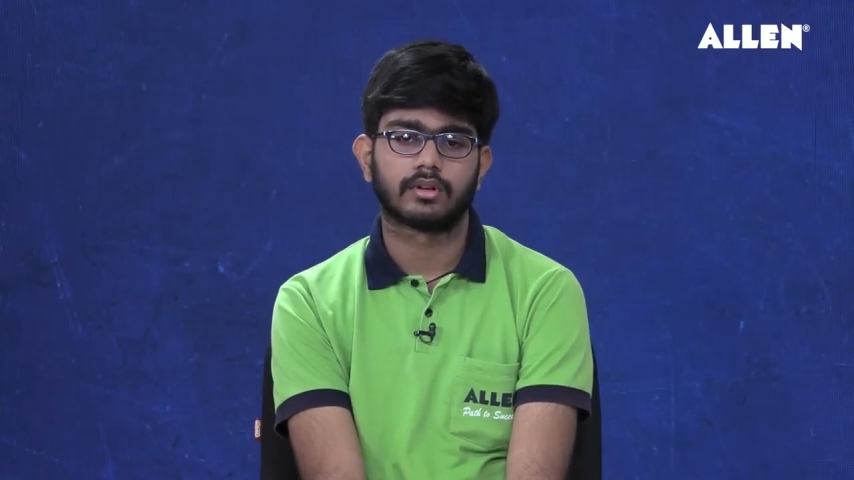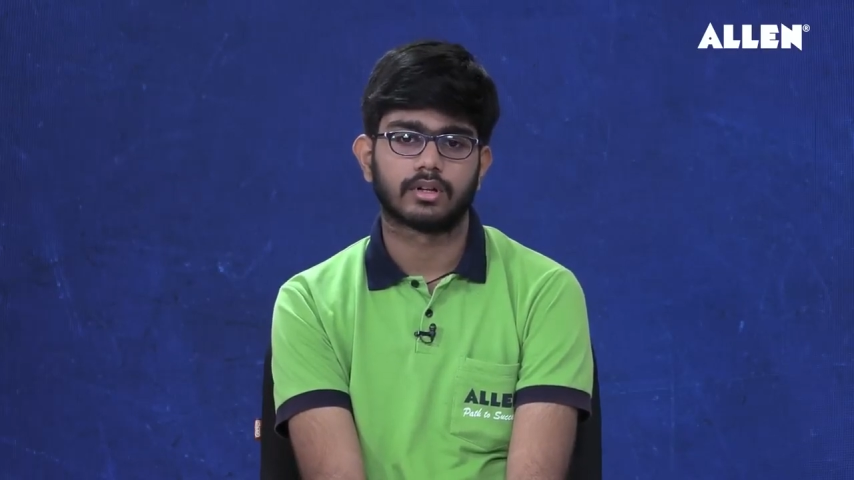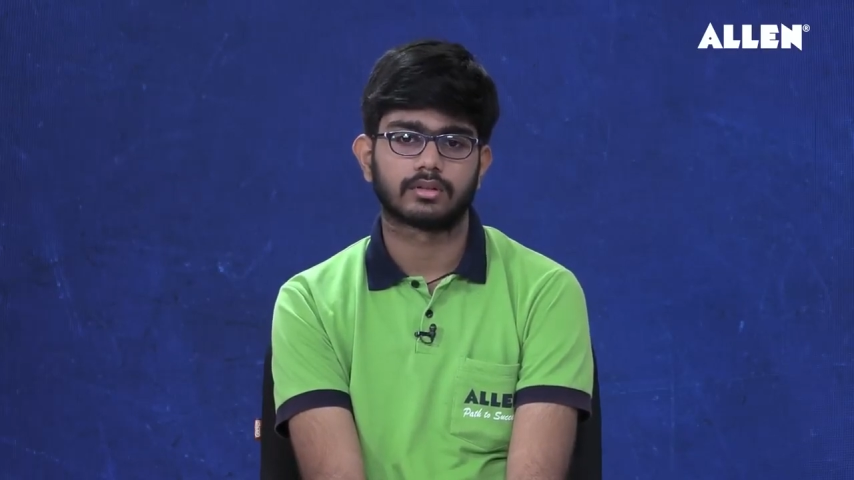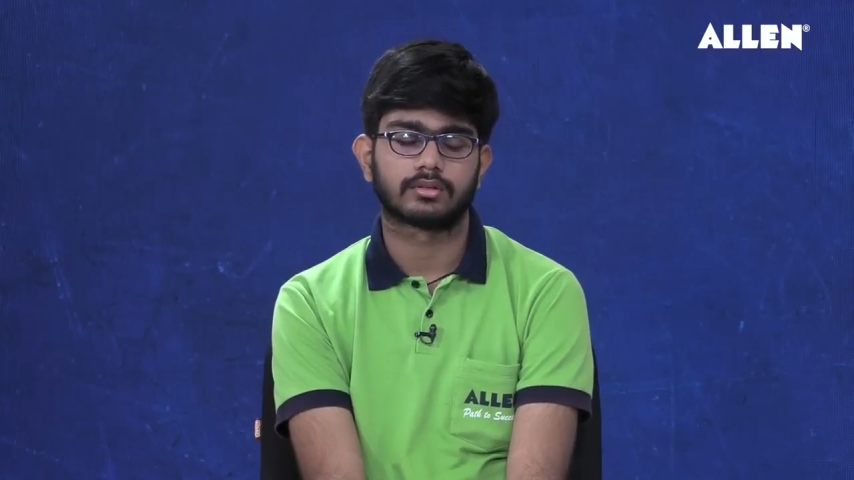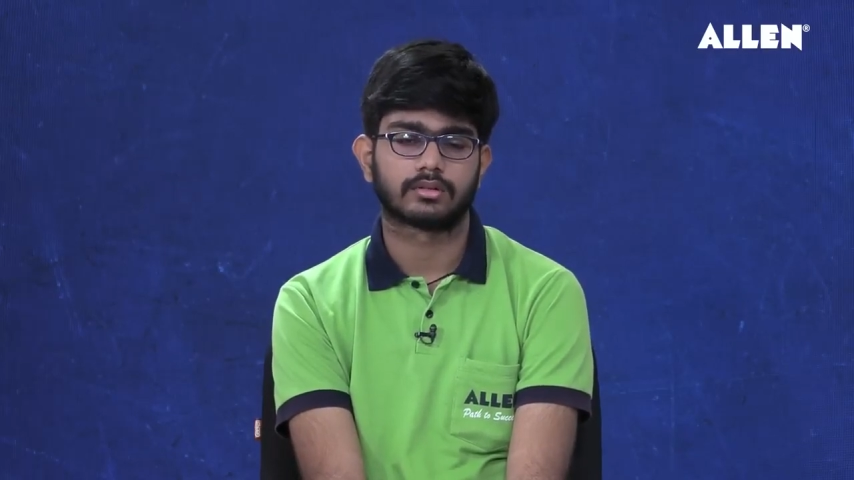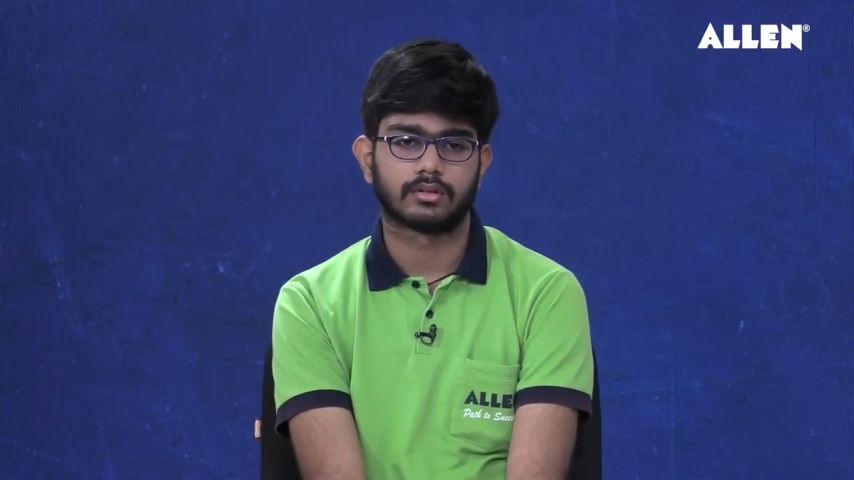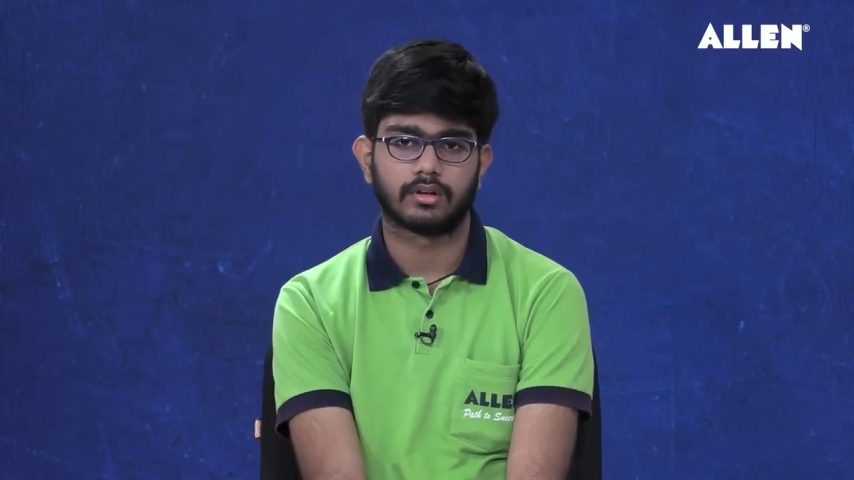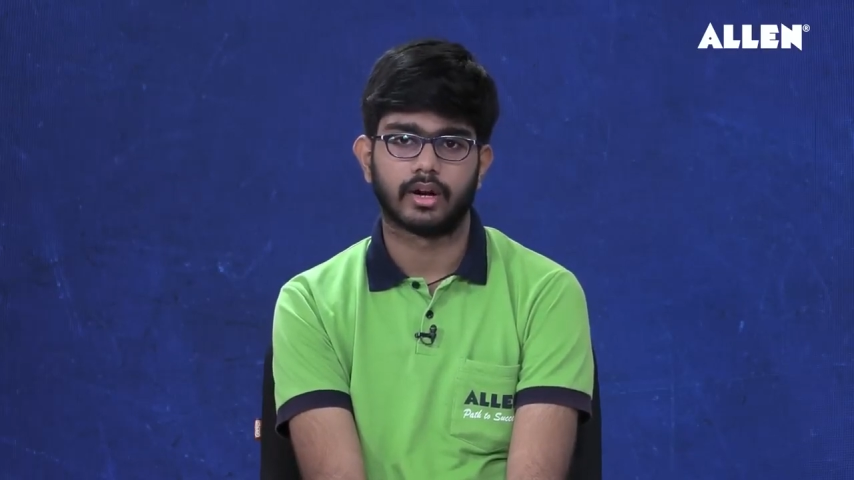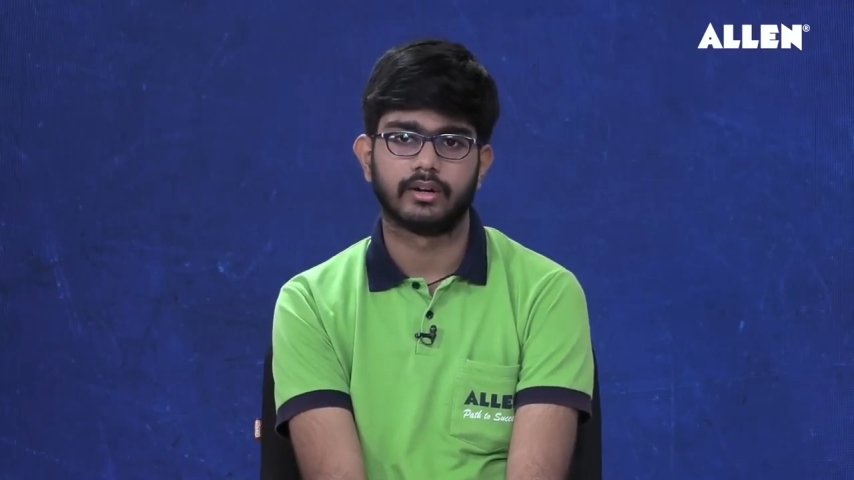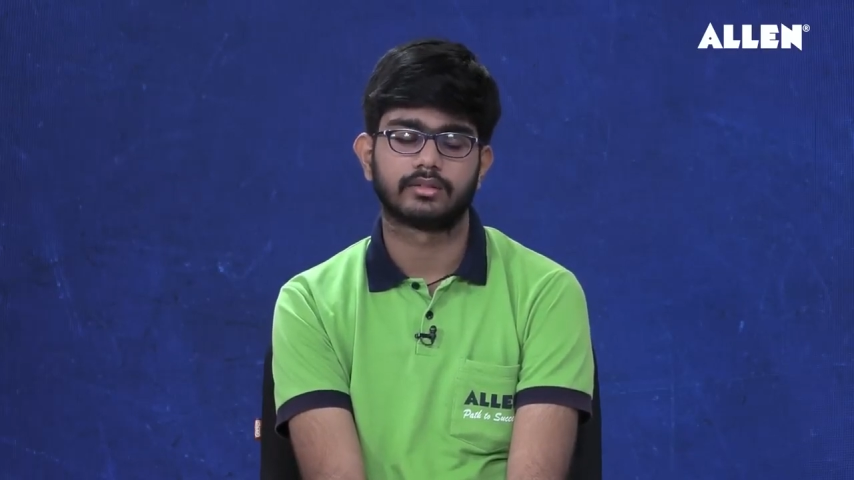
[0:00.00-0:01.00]
us
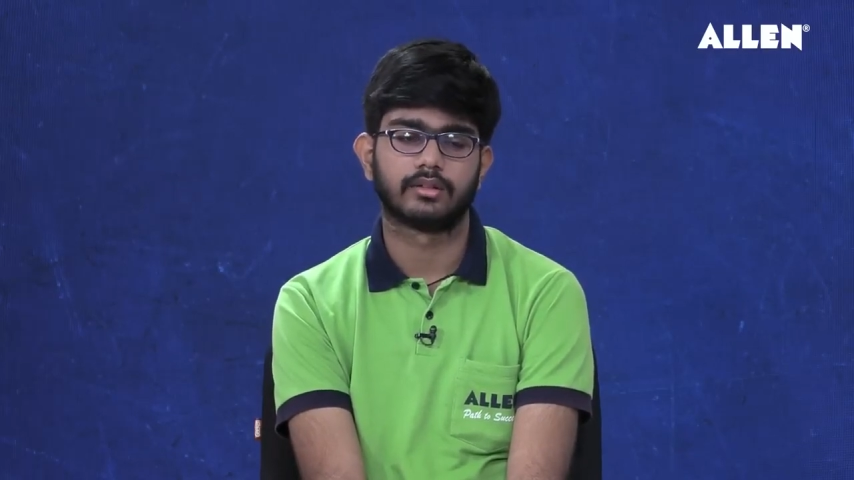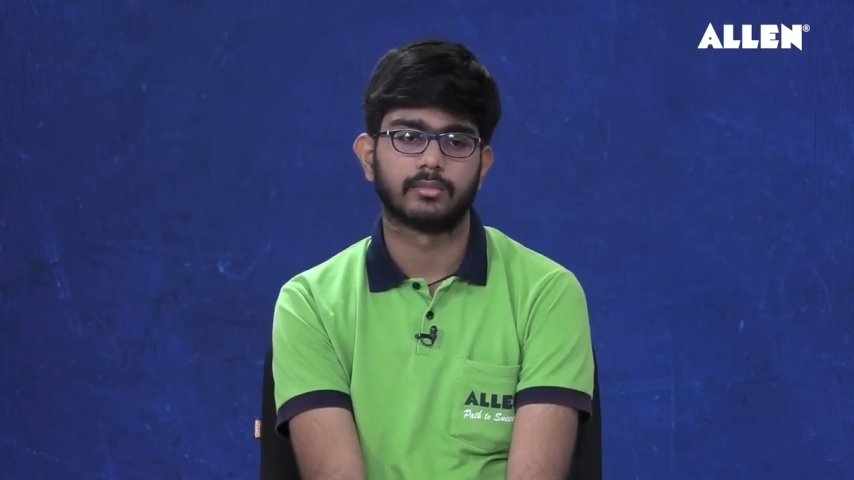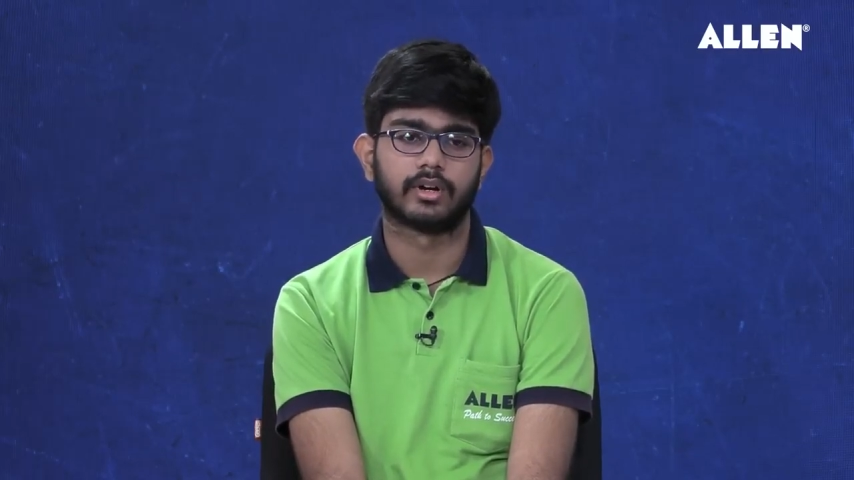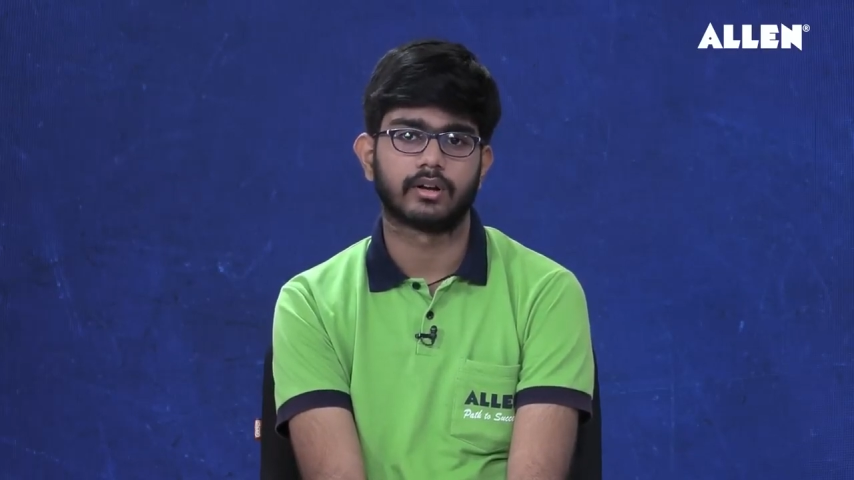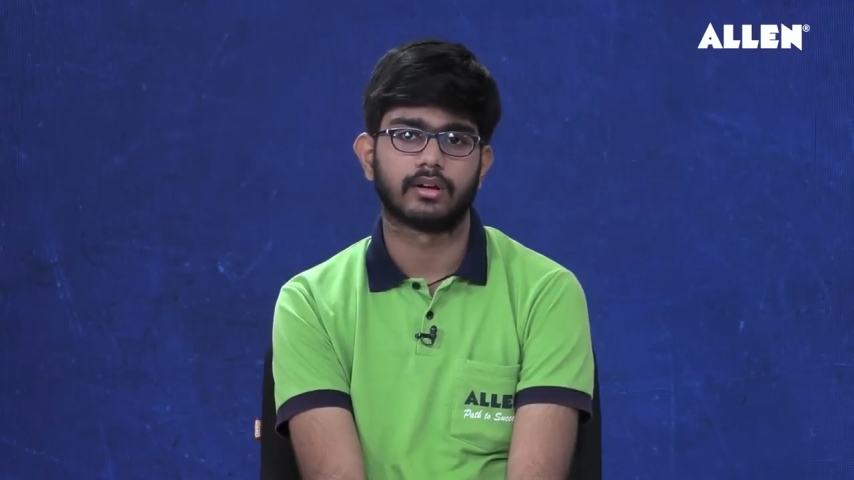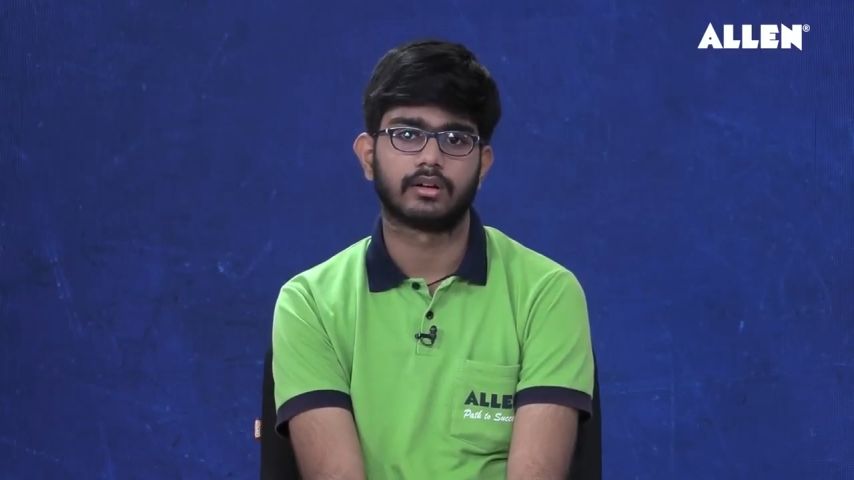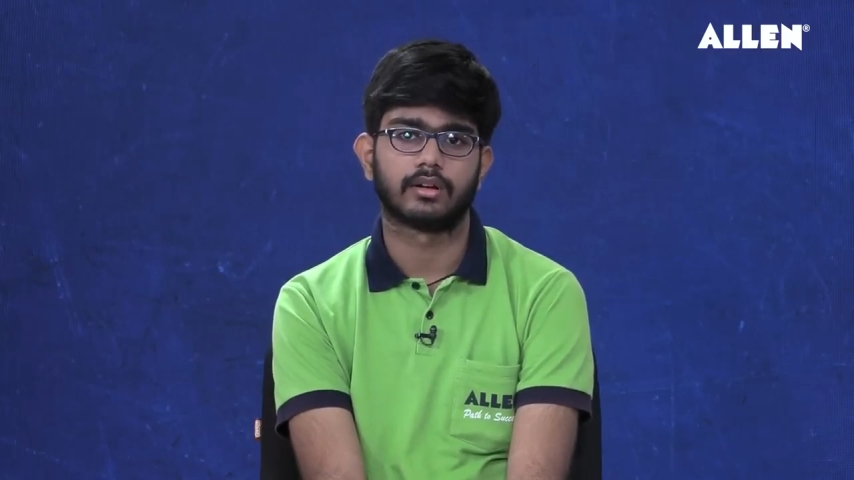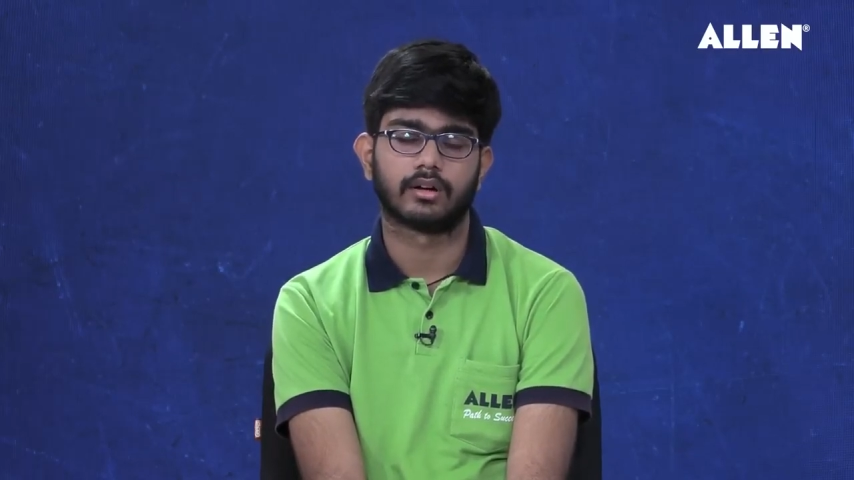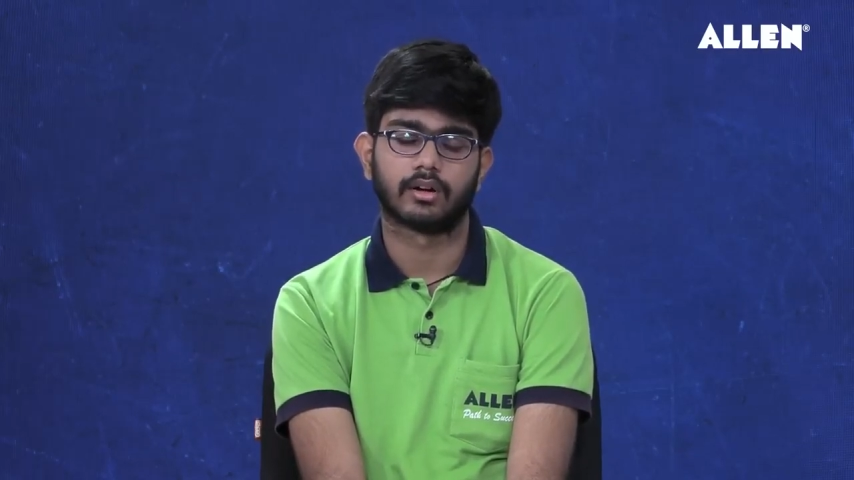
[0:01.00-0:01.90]
additional material